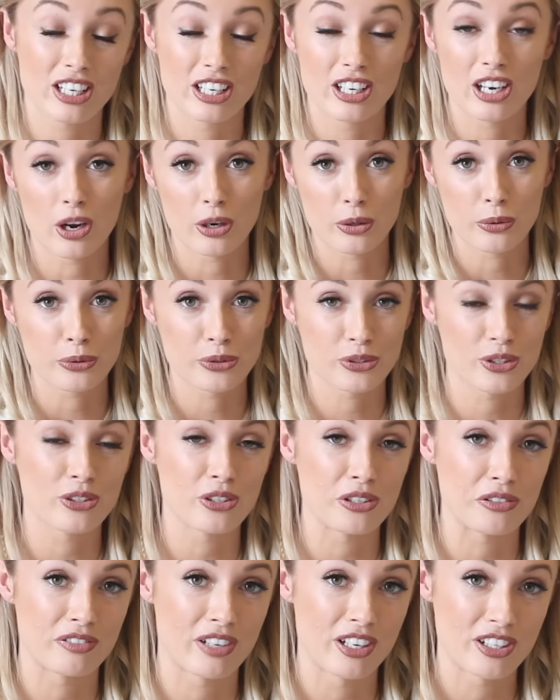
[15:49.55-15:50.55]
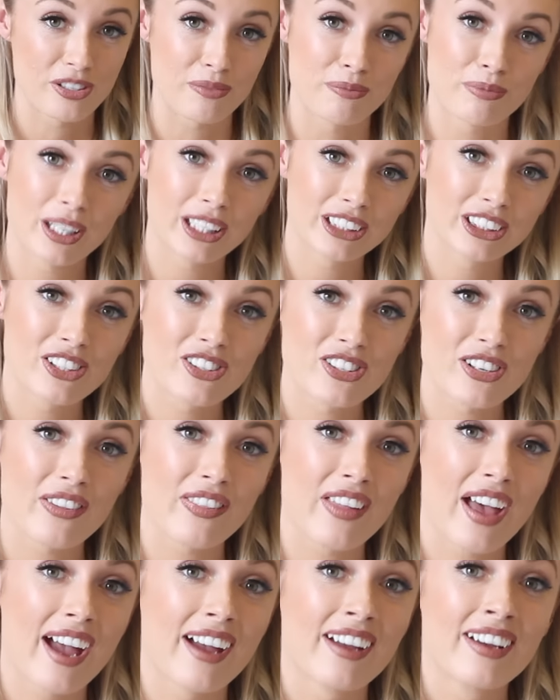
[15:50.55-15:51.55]
and I also do first impressions on
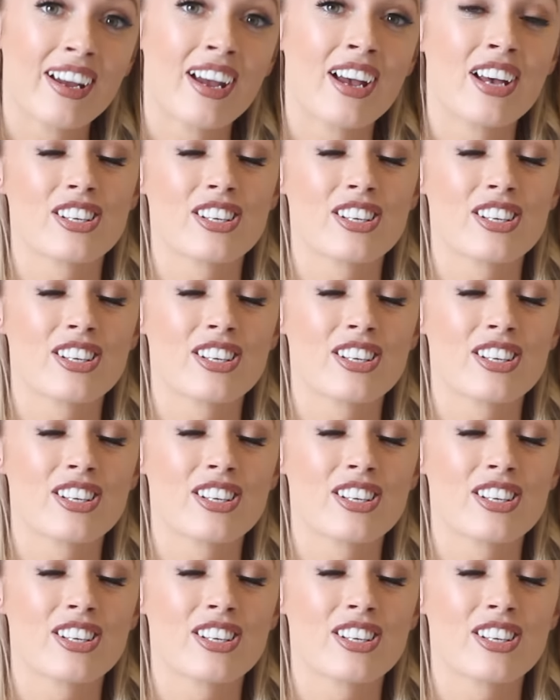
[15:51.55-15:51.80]
there,